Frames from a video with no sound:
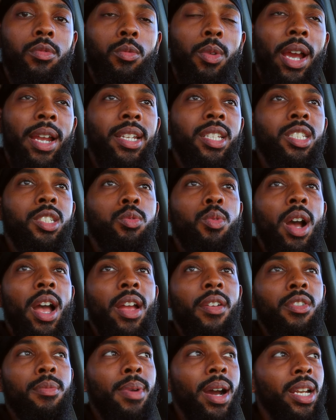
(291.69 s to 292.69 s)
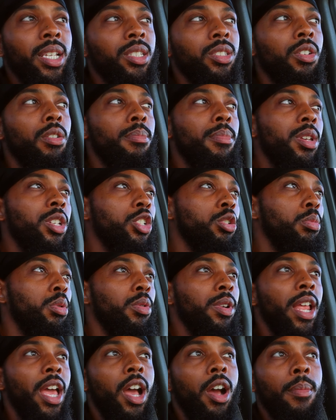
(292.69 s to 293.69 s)
Right? This is why everybody's so
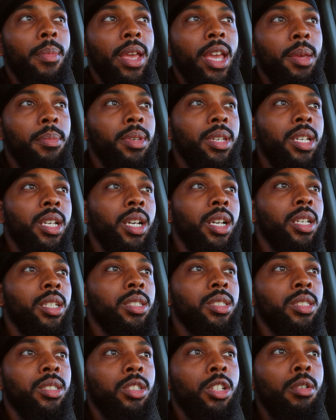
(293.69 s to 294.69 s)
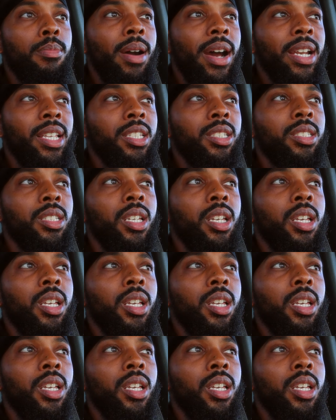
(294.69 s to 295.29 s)
miserable now, man, because nobody